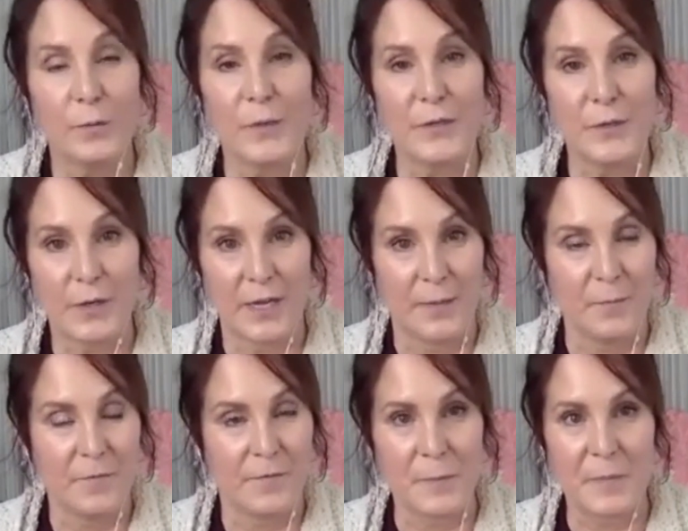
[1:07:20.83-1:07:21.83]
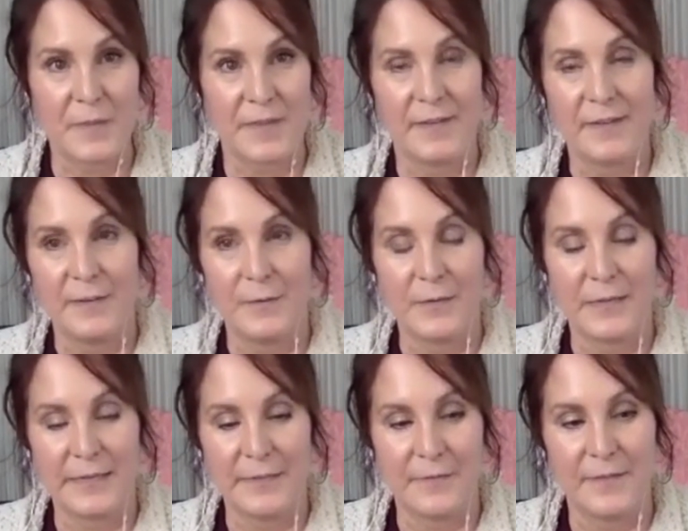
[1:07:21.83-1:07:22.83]
when you come from,
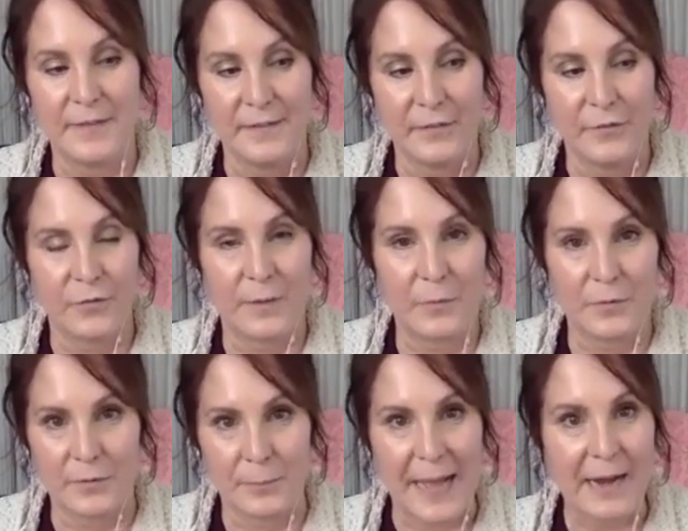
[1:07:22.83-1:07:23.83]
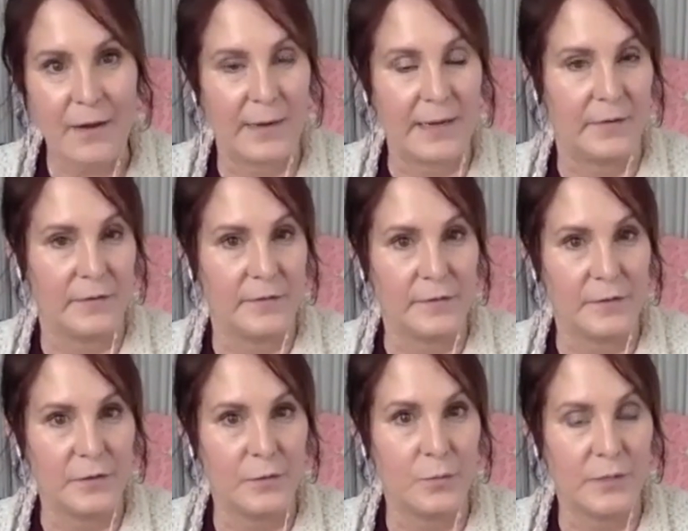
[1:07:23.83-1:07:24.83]
kind of these troubled backgrounds,
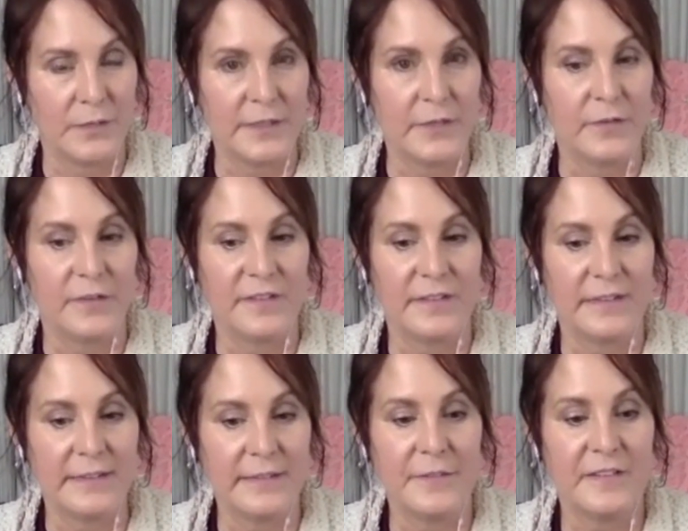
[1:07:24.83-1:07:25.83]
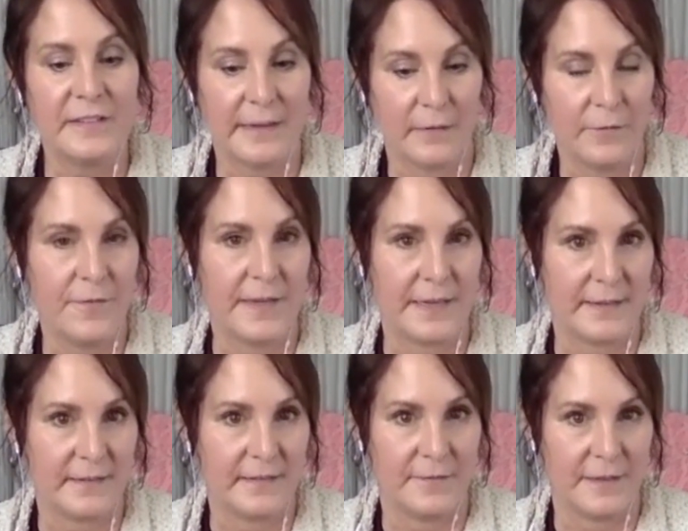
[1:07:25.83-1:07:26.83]
your sense of self that
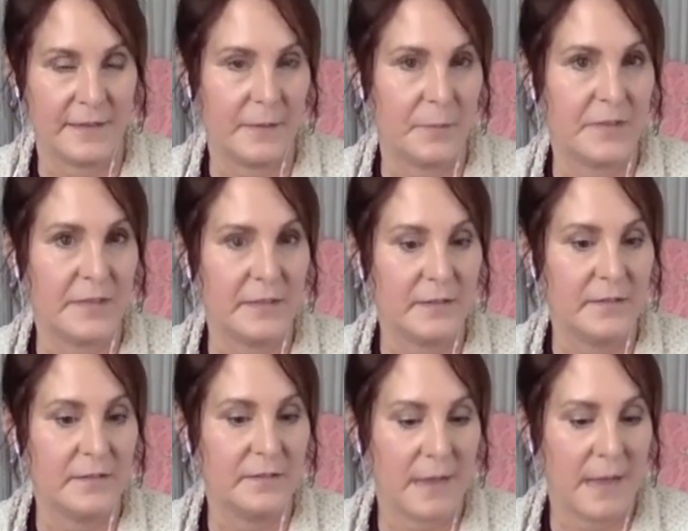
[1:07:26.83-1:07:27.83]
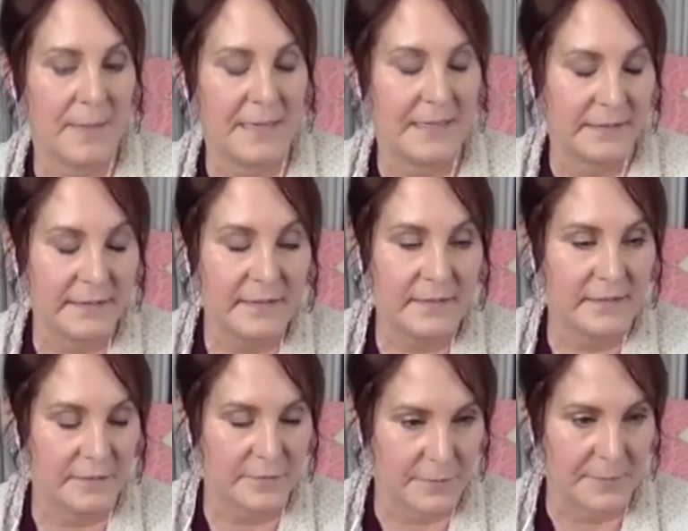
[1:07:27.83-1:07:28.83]
gets developed is, I mean, at least it
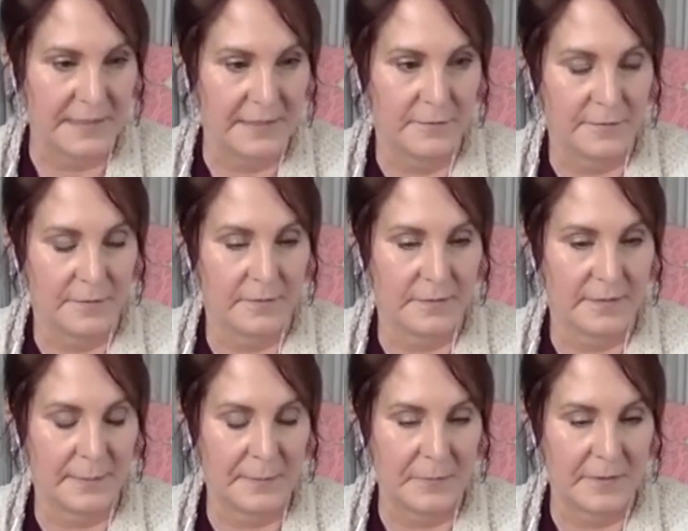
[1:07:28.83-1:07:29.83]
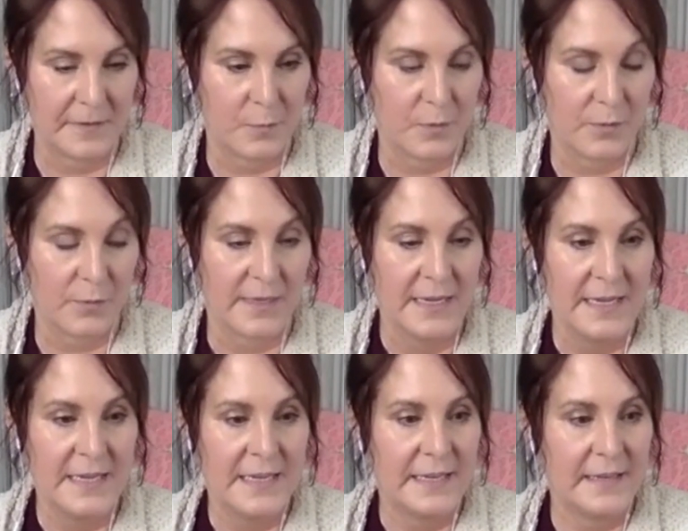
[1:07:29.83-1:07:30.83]
did for me and for a lot of people that I work with,
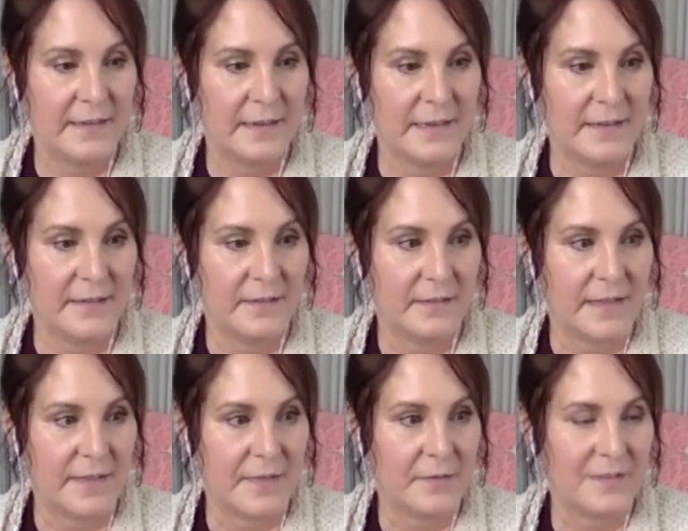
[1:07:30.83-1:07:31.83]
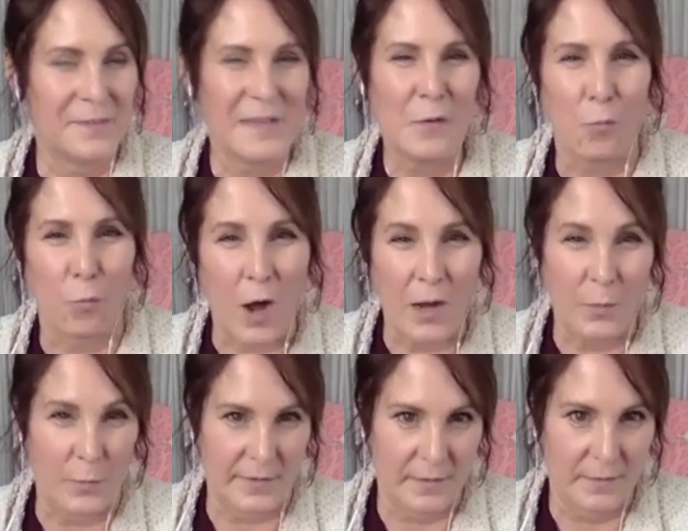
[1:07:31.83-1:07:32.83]
it is that there's something wrong
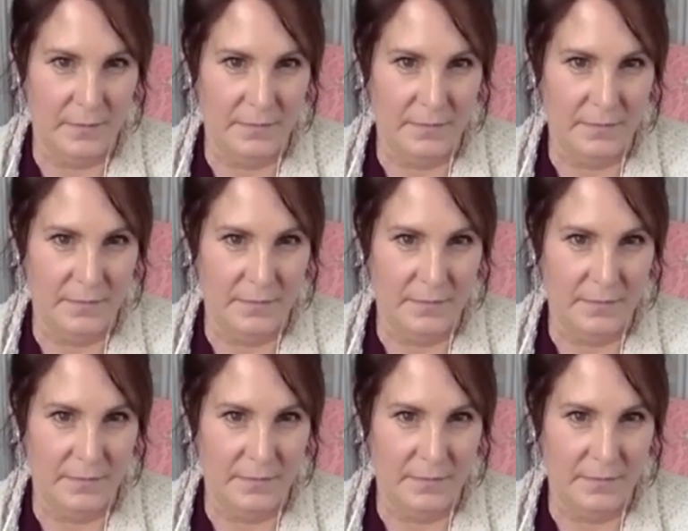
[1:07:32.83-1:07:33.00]
with you.